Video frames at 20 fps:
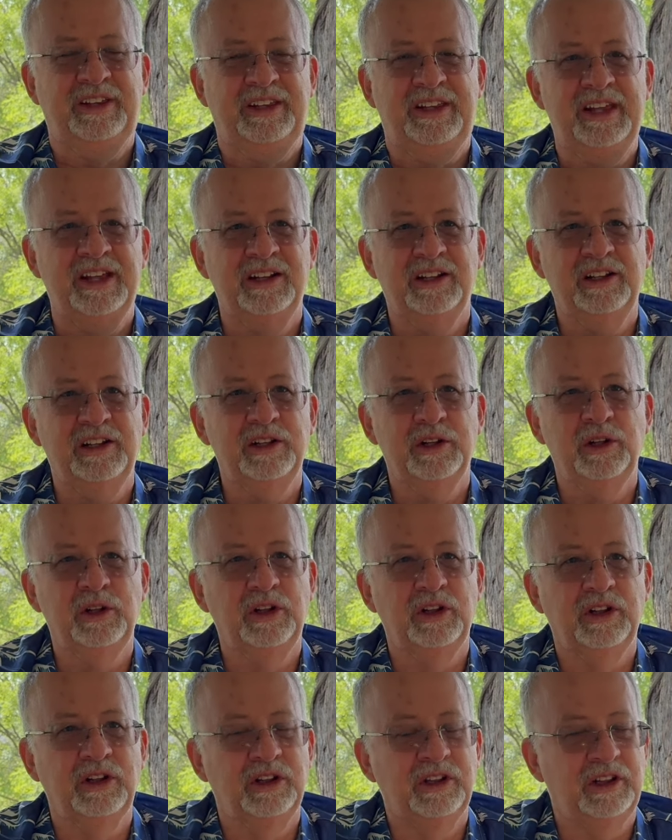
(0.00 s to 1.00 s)
get a
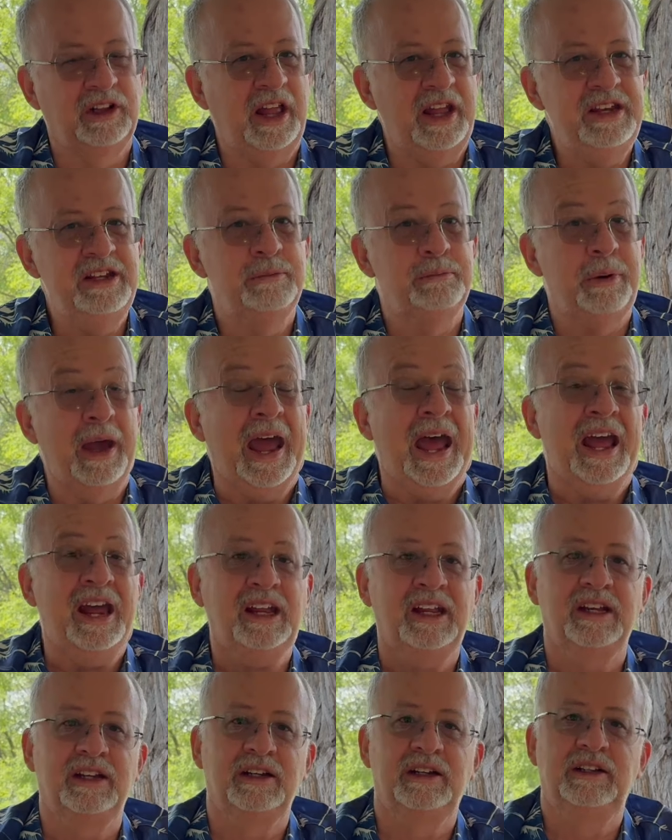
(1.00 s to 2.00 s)
little laid
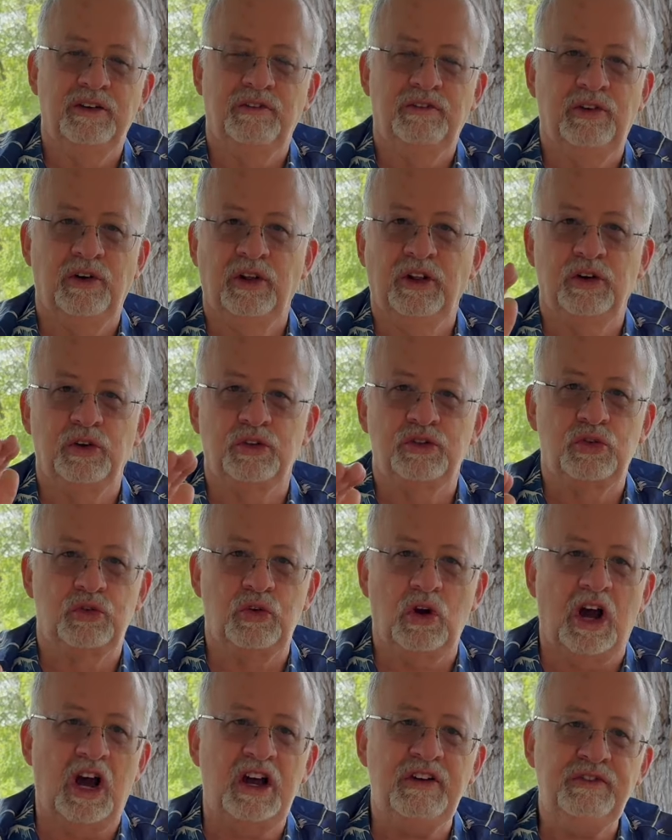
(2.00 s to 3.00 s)
back for a little
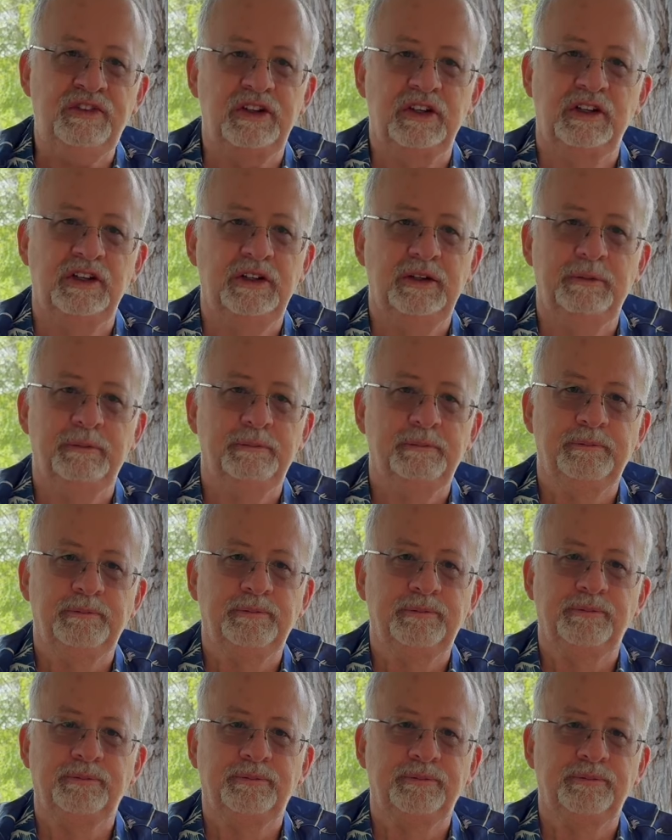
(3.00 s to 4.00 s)
trough,
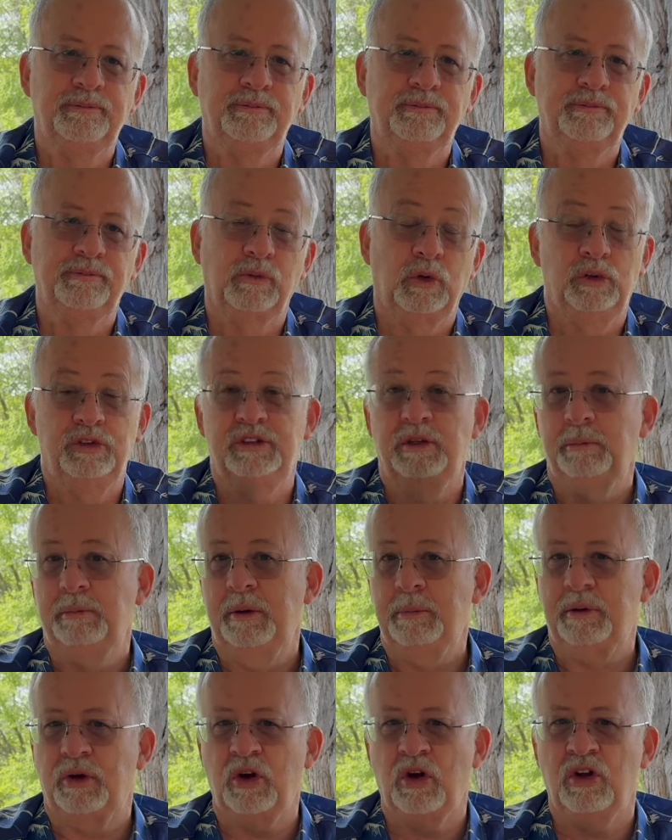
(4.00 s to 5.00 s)
or some
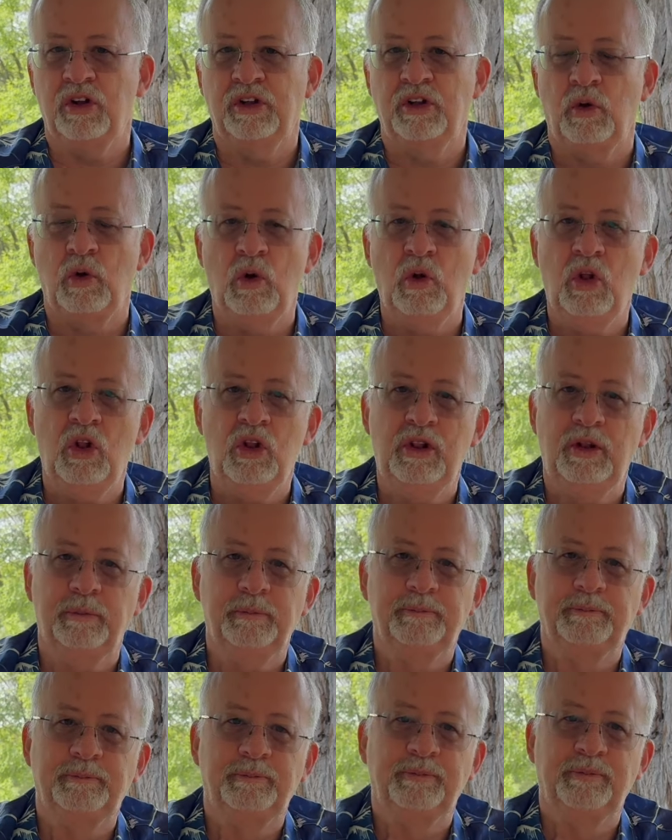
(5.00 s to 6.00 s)
people call it a hole.
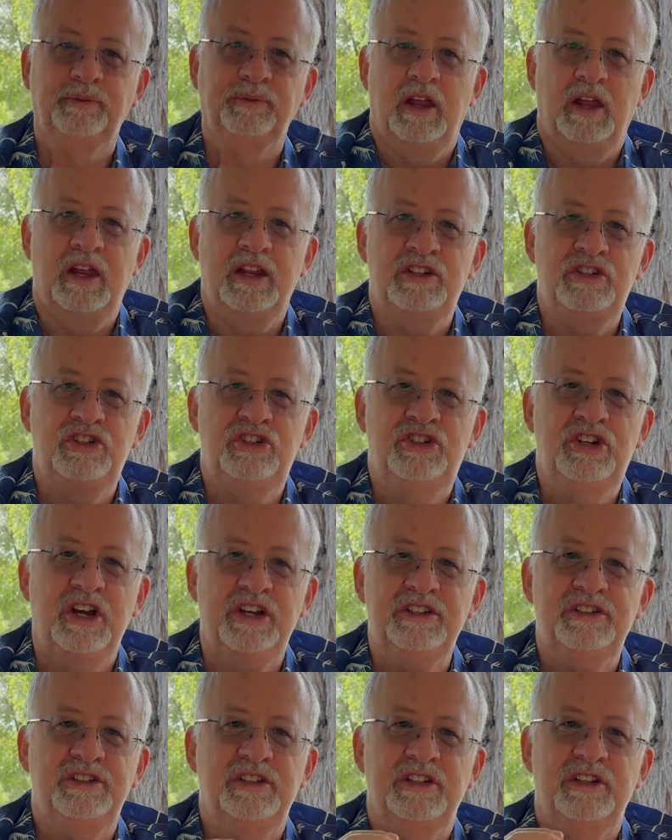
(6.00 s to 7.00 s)
It's
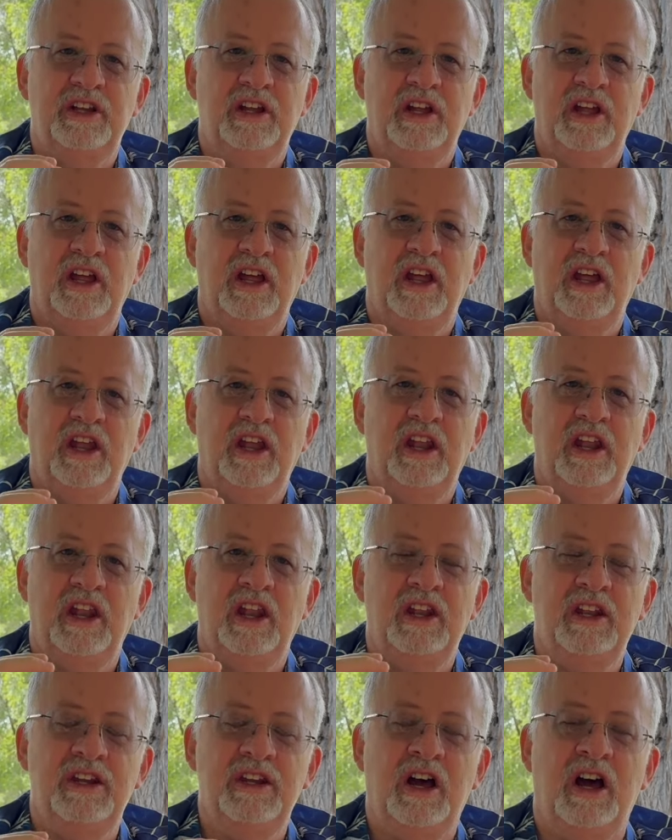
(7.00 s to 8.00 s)
just
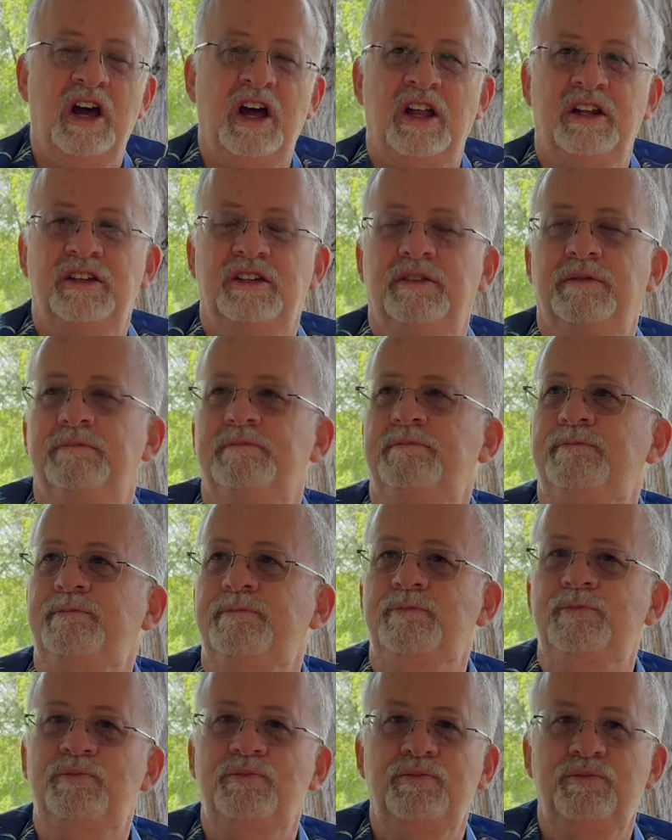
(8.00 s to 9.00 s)
not
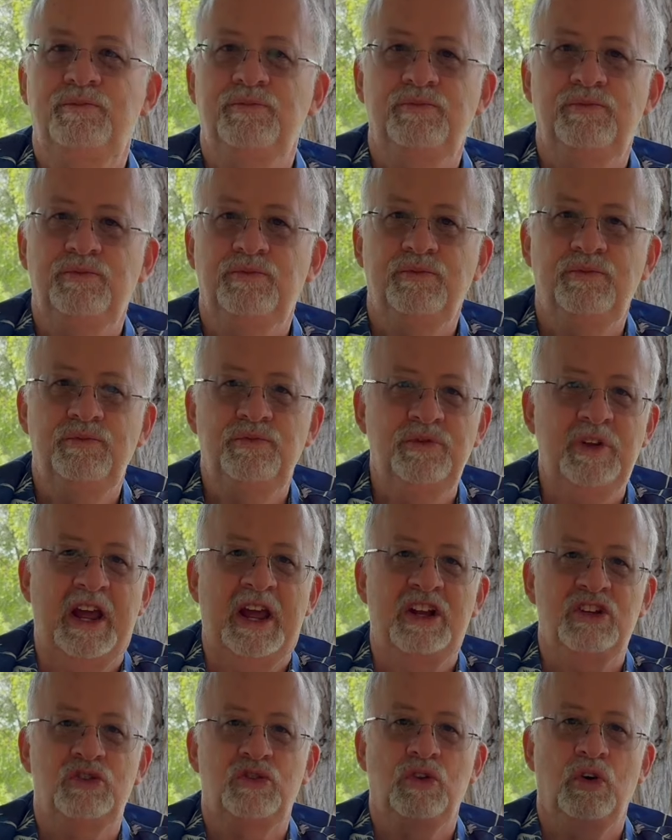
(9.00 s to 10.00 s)

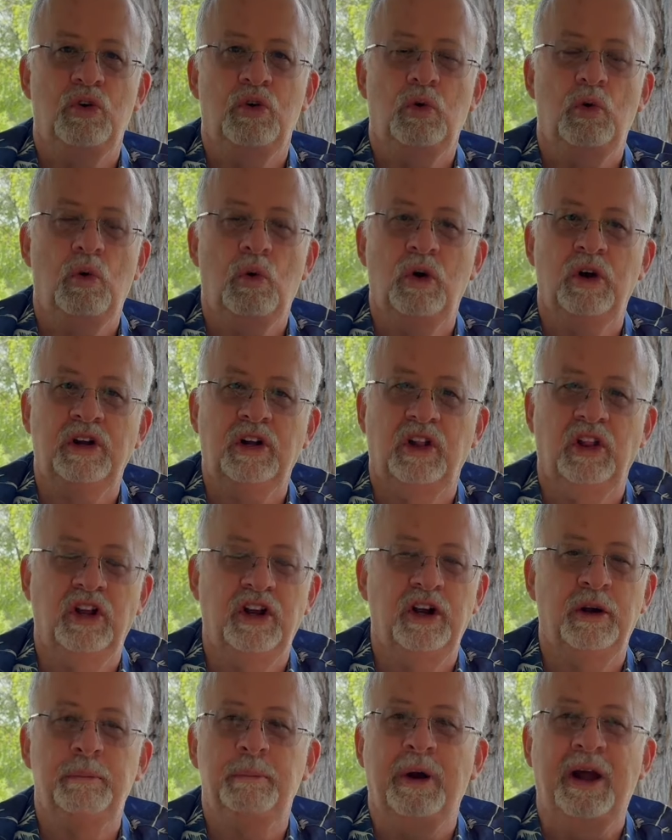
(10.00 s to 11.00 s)
natural or
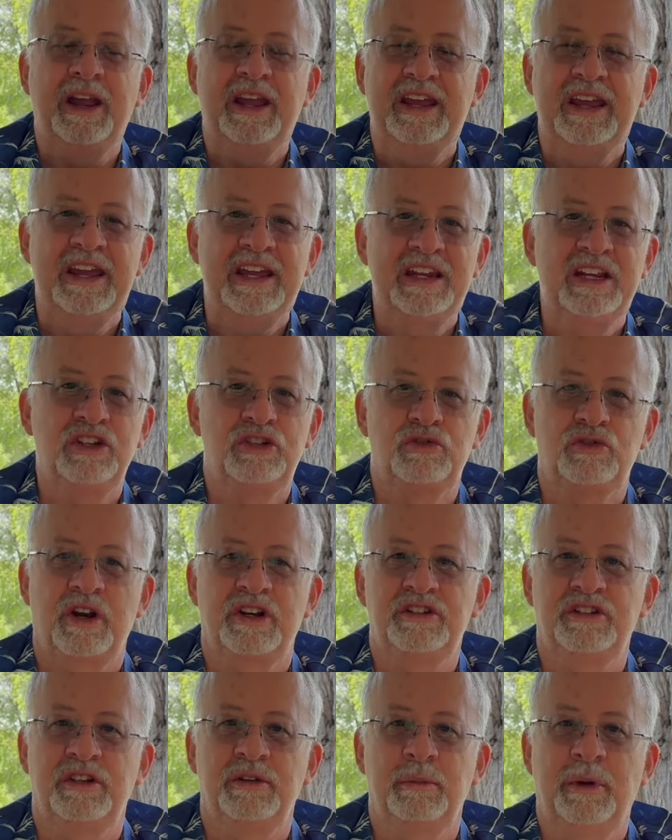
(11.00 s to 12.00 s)
clear by any
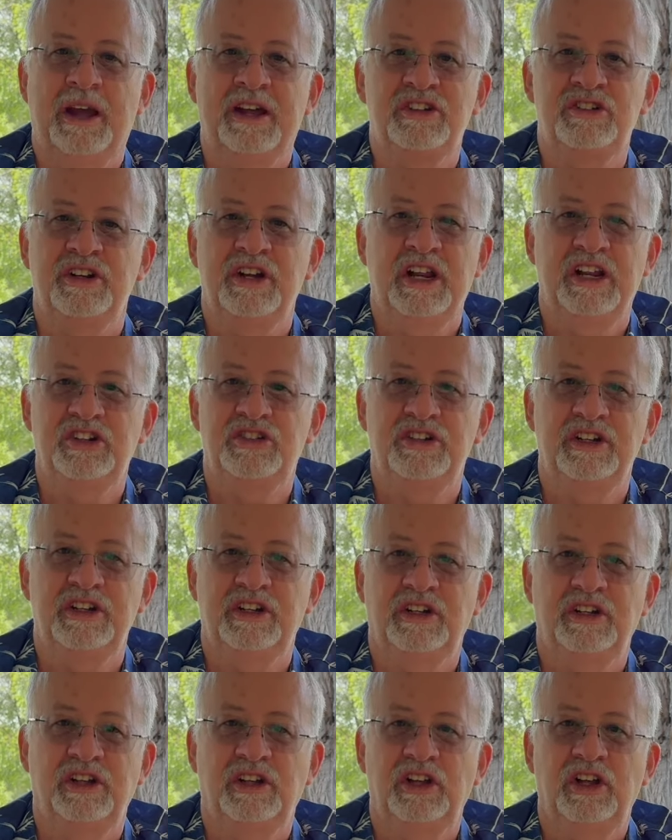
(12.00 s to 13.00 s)
stretch of the imagination.
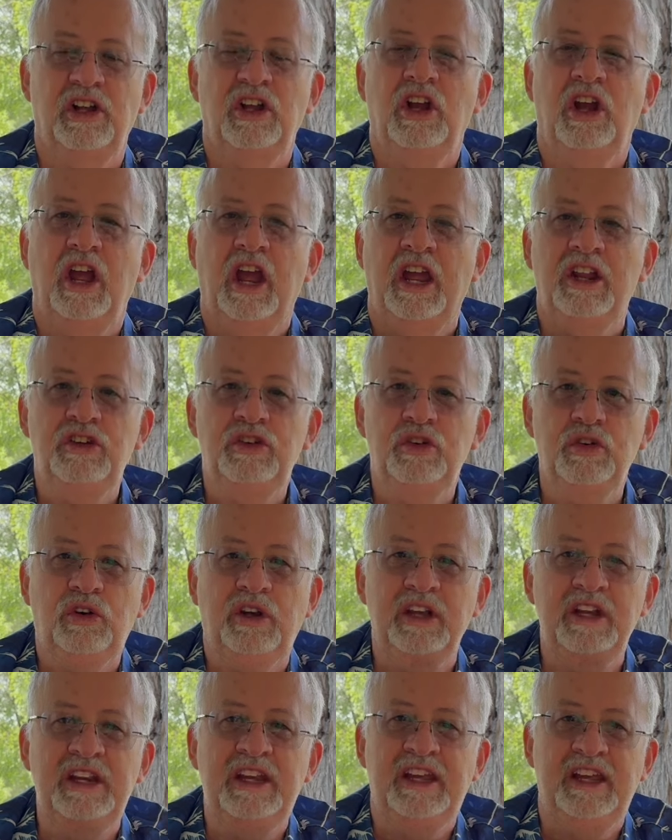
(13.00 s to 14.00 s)
And you
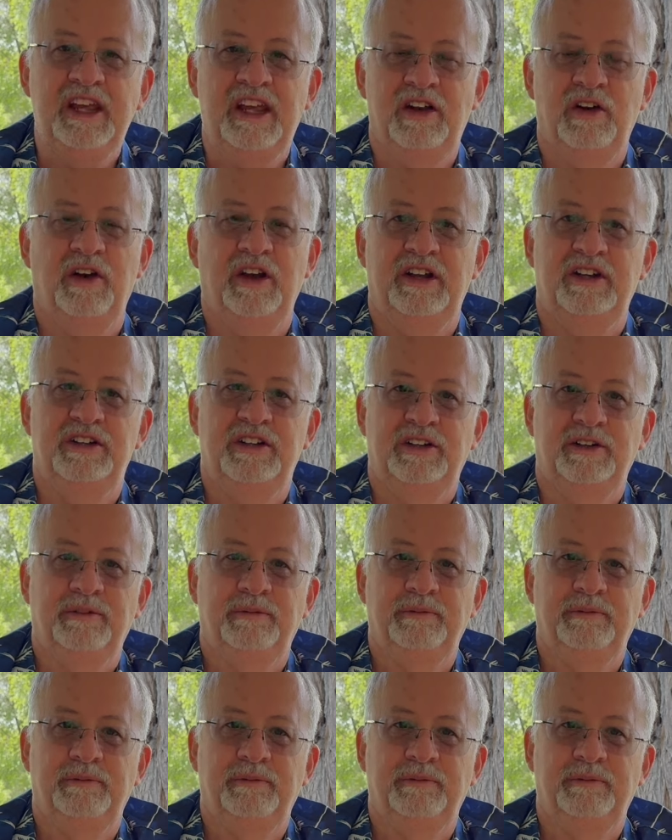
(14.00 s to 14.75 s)
can hear it.